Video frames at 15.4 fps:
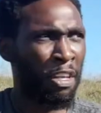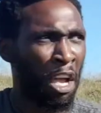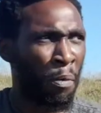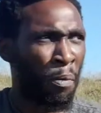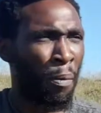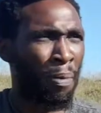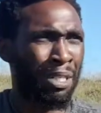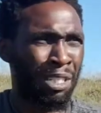
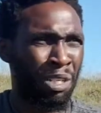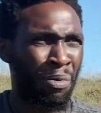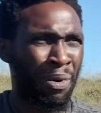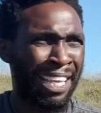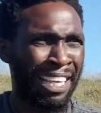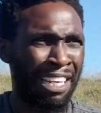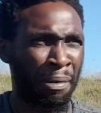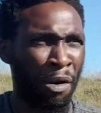But what we're
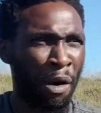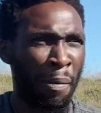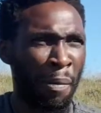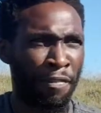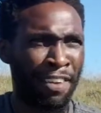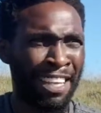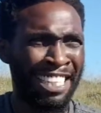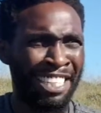doing at
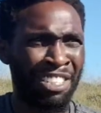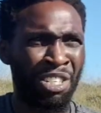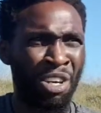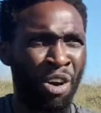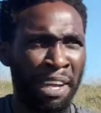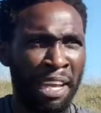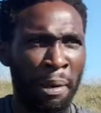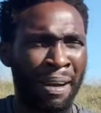the moment, I think,
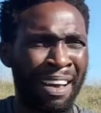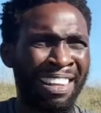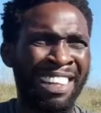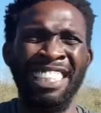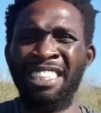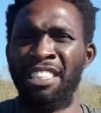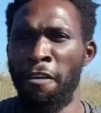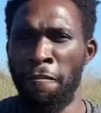is talking
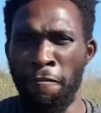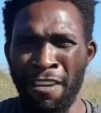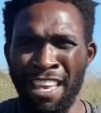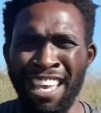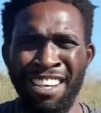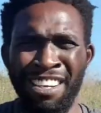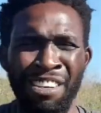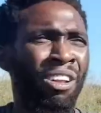about this as
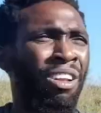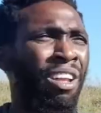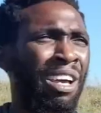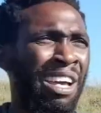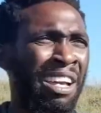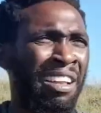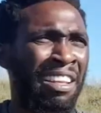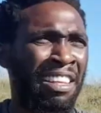a
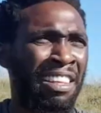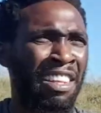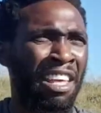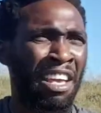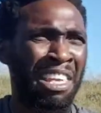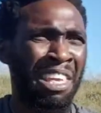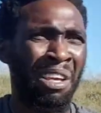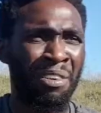vehicle
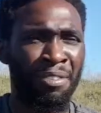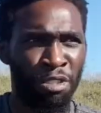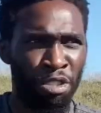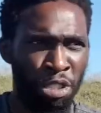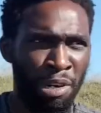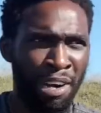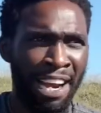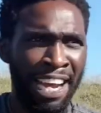that you
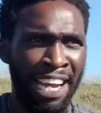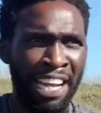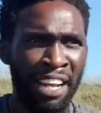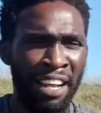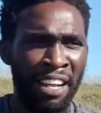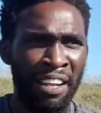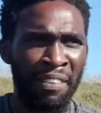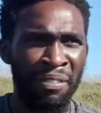can
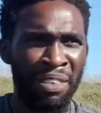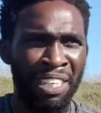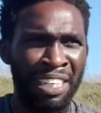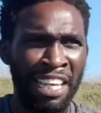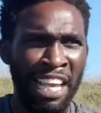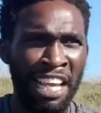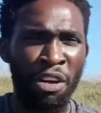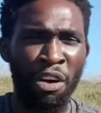try
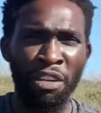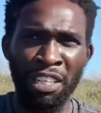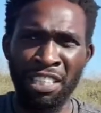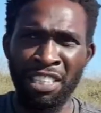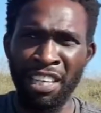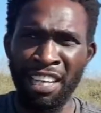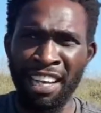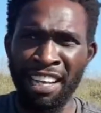
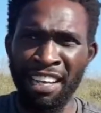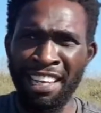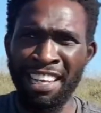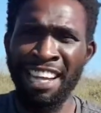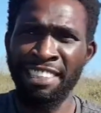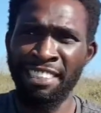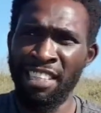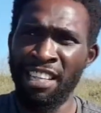in order to
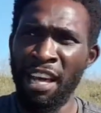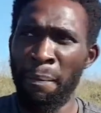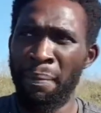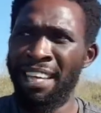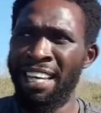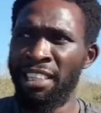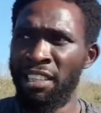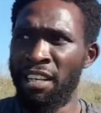kind of get
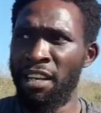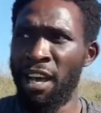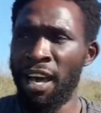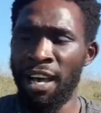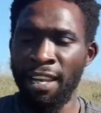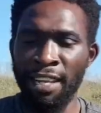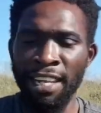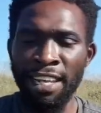to that
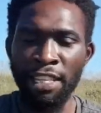place, and